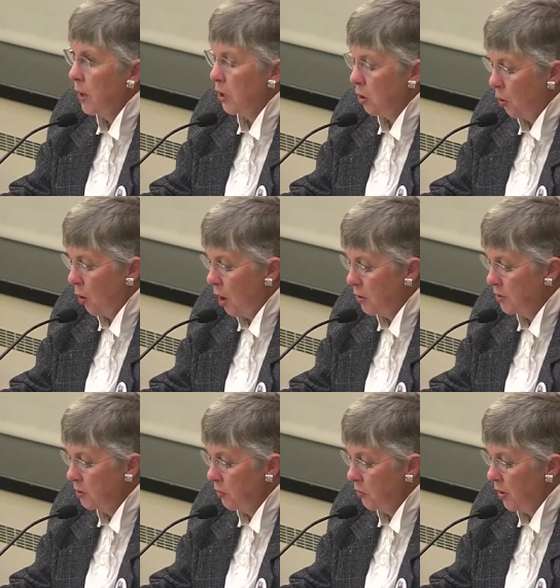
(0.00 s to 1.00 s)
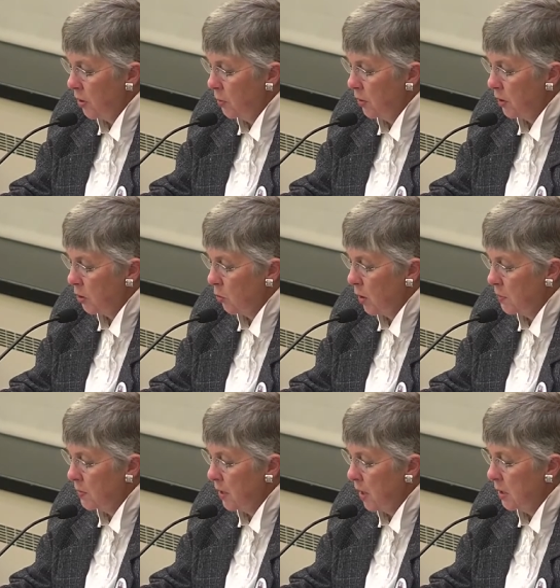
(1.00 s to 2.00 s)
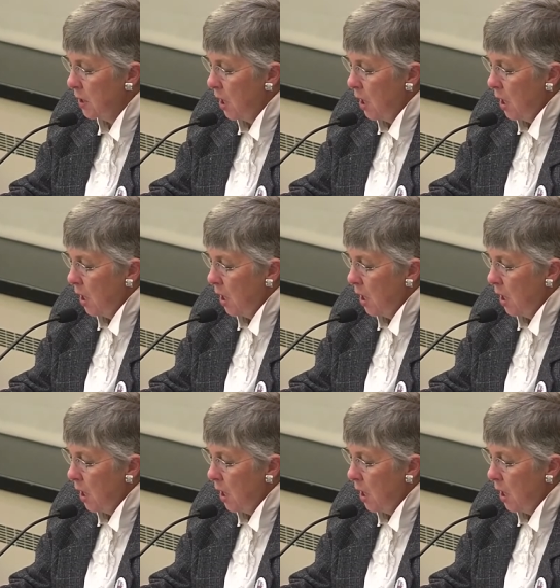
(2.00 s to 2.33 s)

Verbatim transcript: and are also available at our website,